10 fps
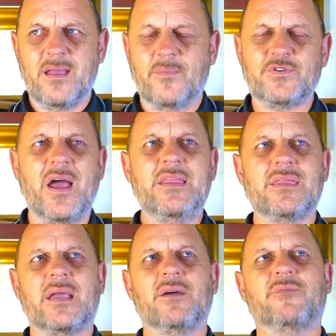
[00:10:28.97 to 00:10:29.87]
I'm trying to
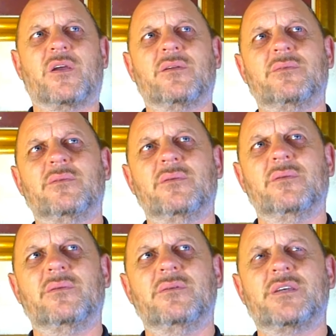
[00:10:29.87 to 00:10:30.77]
think of
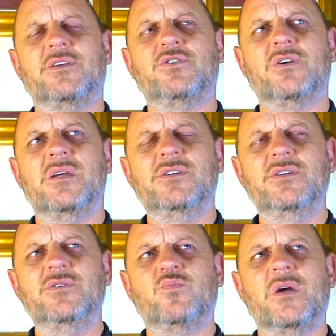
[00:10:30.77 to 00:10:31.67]

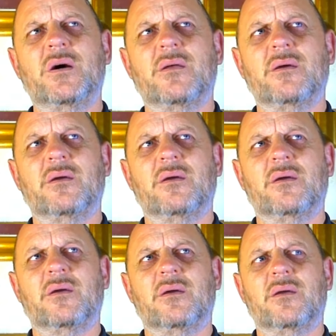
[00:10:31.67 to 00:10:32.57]
situations where
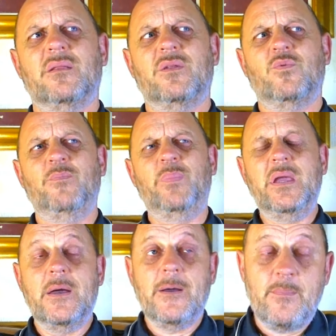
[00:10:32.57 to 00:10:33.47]
they would be.